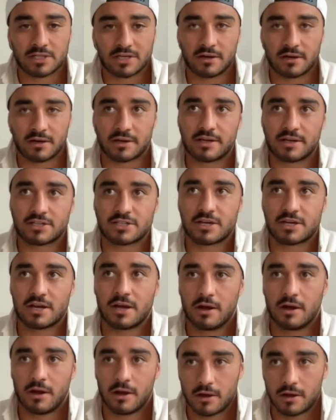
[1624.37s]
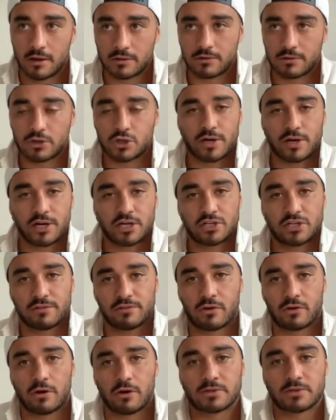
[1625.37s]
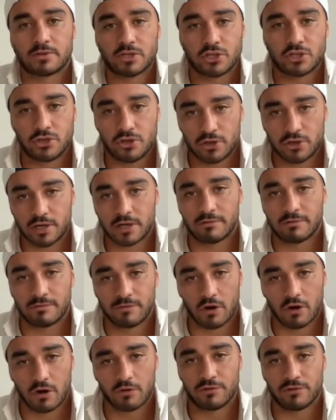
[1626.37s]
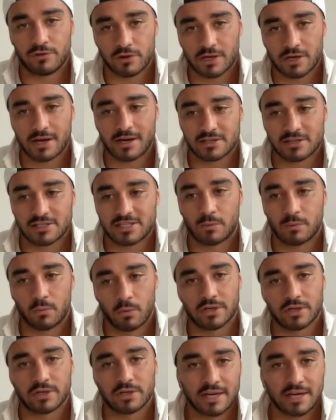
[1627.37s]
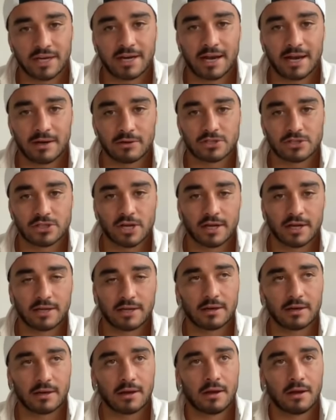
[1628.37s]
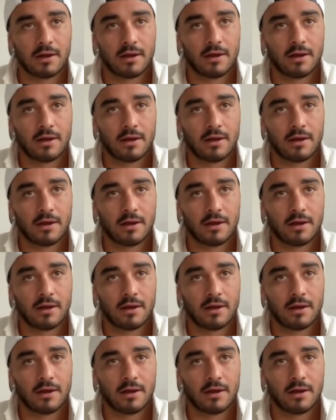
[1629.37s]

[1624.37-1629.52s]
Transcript: And I guess through the duration of the competition, you can evolve and you can understand what your DNA looks like and